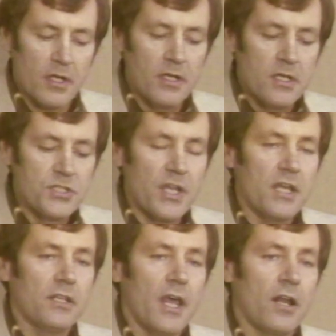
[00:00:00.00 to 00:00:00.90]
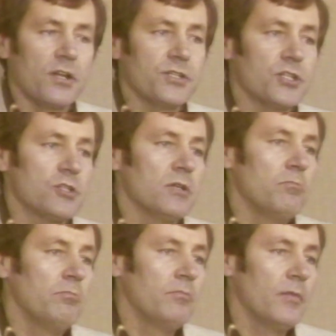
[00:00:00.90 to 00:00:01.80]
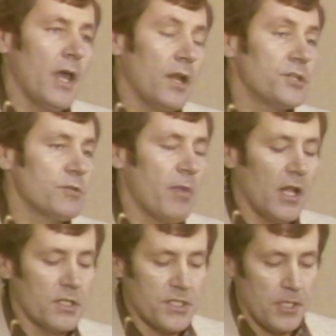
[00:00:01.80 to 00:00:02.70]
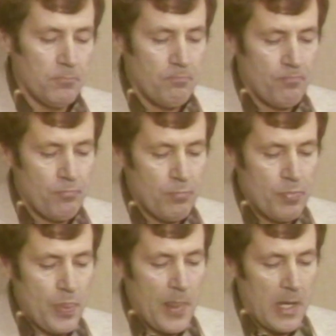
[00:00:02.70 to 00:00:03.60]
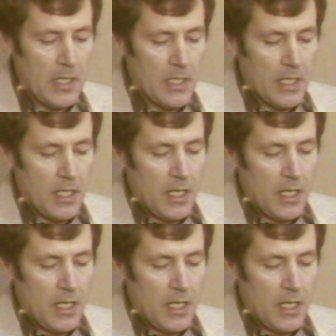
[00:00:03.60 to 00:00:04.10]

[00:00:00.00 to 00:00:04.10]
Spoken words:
Critics said it was lacking for not taking a strong pro-nuclear stand.